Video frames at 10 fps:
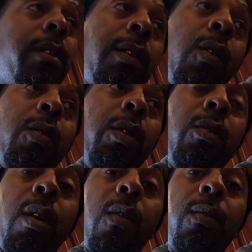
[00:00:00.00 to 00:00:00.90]
So,
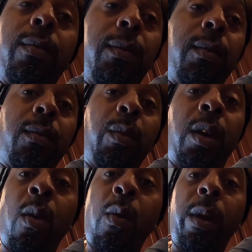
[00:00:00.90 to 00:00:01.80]
you know,
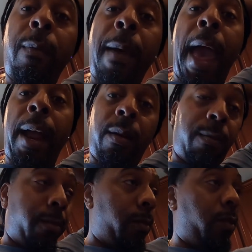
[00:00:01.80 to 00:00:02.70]
we're going with the
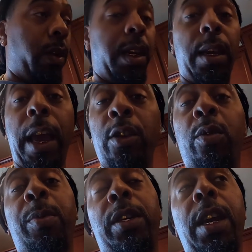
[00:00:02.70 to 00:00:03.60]
Magnum. We need
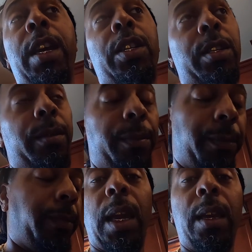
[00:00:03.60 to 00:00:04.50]
extra protection.
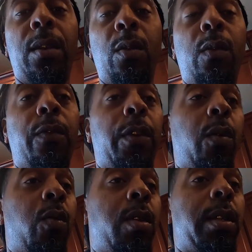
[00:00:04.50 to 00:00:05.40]
Thank you
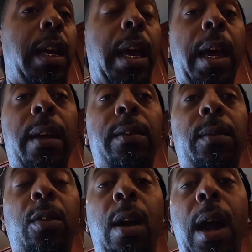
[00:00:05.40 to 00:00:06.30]
for the ones that have
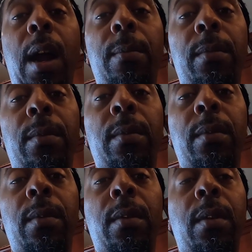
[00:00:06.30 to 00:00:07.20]
subscribed.
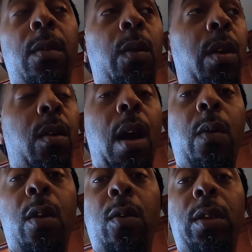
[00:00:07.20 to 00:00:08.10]
We on
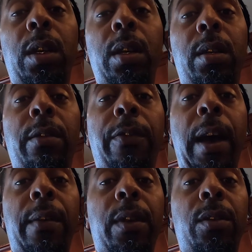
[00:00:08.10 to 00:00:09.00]
our road still to
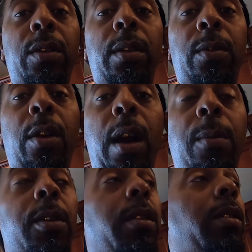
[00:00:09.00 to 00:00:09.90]
500
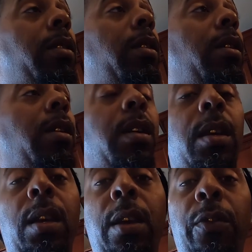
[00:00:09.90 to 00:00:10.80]
subscribers.
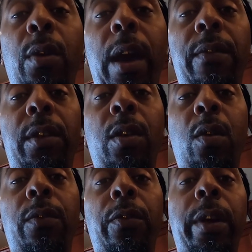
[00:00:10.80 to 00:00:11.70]
If you haven't
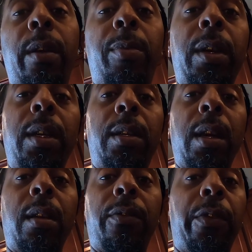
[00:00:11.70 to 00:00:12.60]
told a friend, please
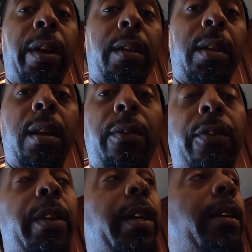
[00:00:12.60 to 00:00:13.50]
tell a friend to tell a
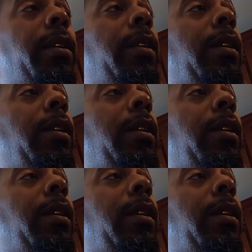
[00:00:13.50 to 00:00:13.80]
friend.